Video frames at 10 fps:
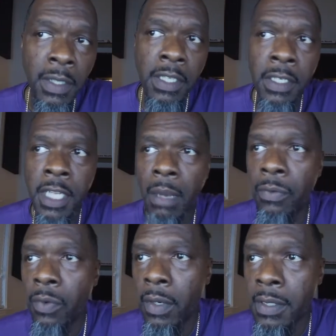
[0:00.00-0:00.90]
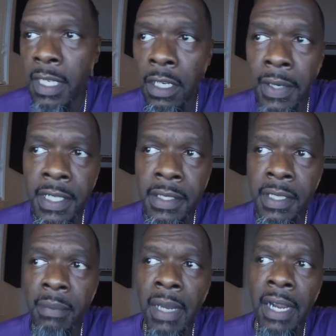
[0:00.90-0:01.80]
with is the top 4: seller
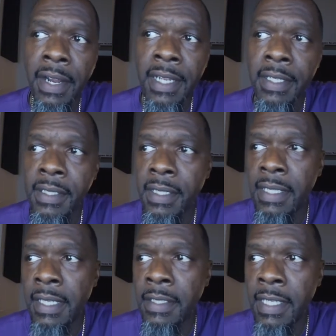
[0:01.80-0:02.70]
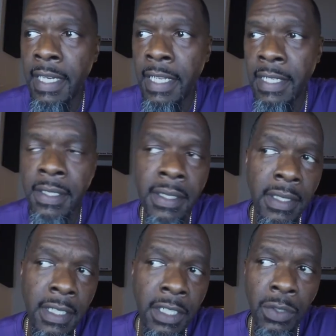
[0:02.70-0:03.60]
agency, buyer agency, designated
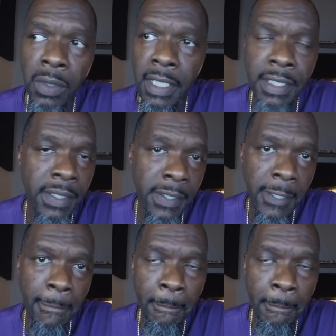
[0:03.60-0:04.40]
agency, and dual agency.